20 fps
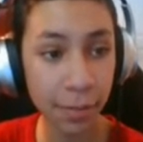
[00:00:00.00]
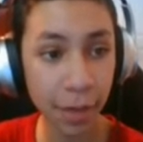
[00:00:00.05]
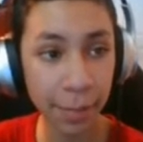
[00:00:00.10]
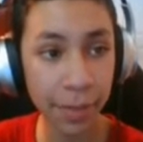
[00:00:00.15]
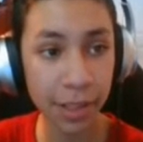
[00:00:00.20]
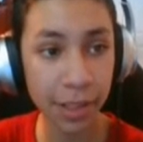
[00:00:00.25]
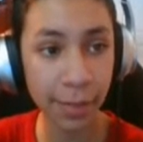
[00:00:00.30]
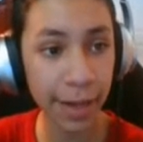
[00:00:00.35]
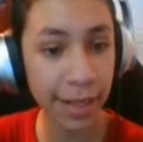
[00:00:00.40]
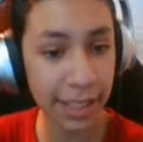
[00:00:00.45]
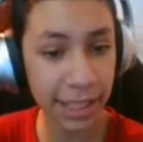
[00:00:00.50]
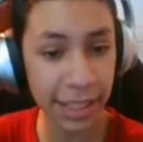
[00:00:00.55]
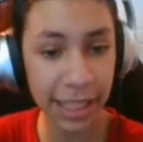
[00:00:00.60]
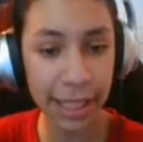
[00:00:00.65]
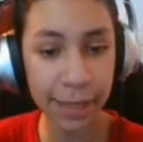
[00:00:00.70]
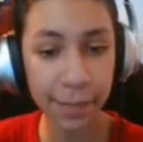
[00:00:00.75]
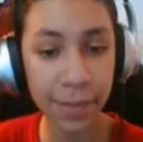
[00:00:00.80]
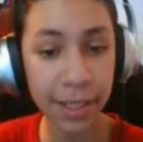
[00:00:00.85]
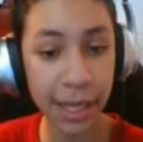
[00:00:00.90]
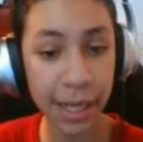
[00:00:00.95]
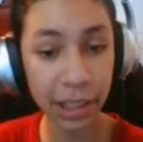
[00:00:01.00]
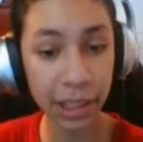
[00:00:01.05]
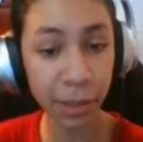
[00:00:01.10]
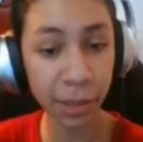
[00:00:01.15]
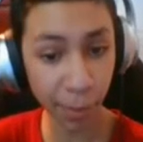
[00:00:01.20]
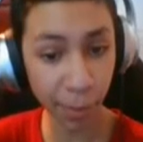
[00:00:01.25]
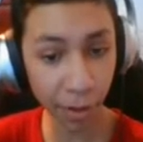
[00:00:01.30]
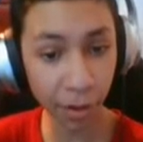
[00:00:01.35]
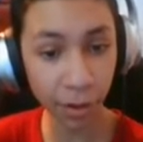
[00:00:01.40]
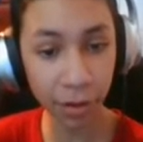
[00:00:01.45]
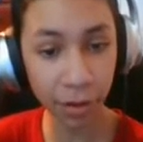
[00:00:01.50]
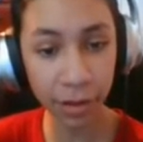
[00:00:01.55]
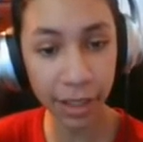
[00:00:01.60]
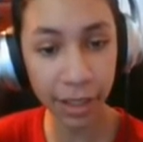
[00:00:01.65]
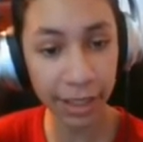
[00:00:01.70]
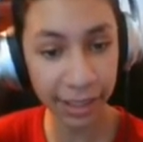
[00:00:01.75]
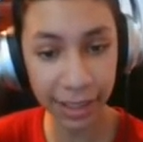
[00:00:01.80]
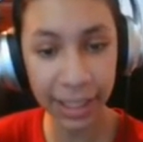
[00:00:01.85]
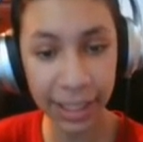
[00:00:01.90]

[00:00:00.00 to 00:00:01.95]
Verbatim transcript: up to my team to get the pearl and